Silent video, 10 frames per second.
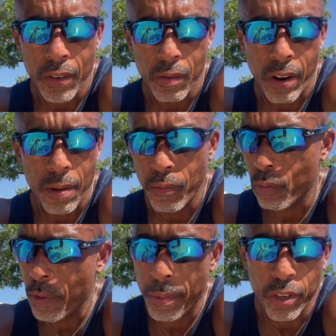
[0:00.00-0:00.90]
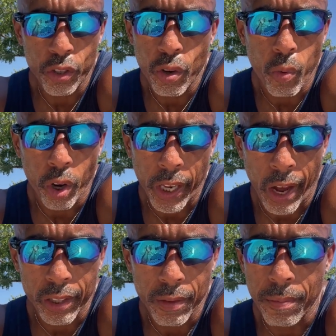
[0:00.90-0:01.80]
right? Maybe it's two
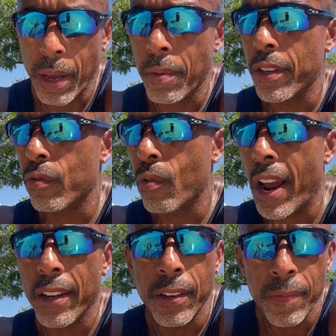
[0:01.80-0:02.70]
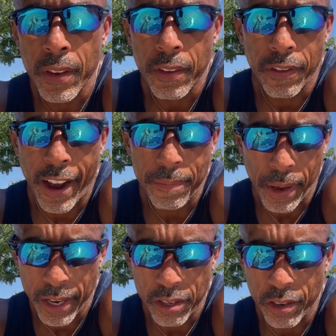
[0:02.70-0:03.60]
workouts. Maybe it's write 5
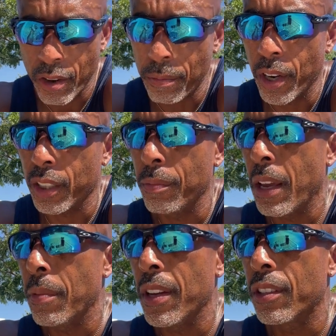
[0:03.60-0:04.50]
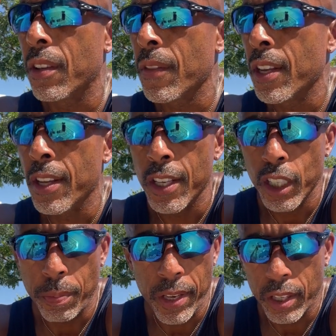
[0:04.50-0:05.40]
pages of your book. Maybe it's
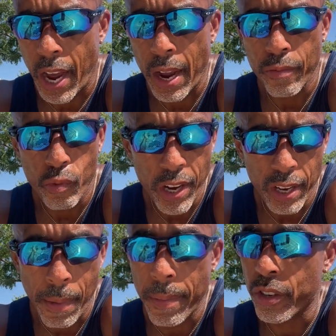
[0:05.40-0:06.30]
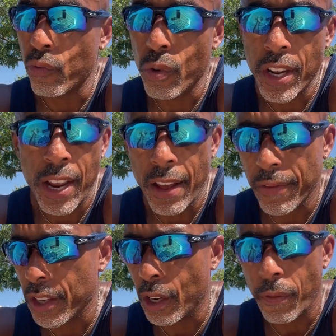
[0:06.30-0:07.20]
spend time reading. Maybe it's read,
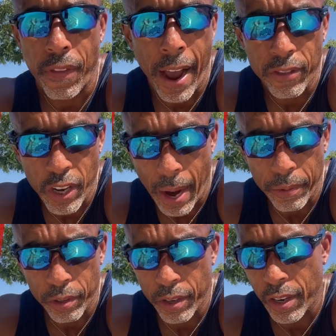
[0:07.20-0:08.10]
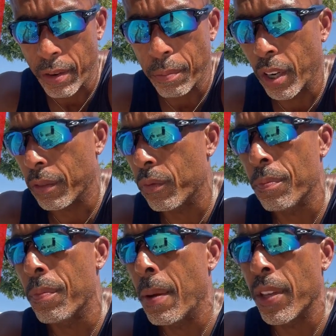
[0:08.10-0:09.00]
you know, 5 chapters in the book.
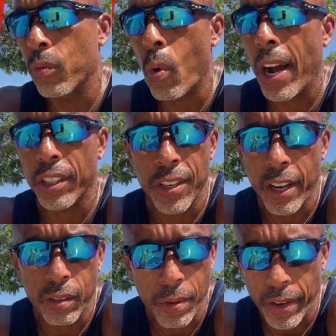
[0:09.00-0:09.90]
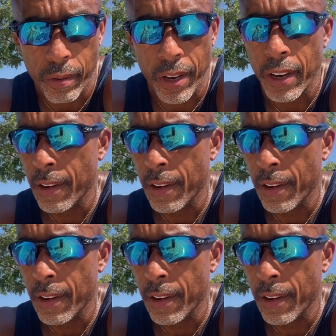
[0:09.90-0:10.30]
Maybe it's watch a documentary,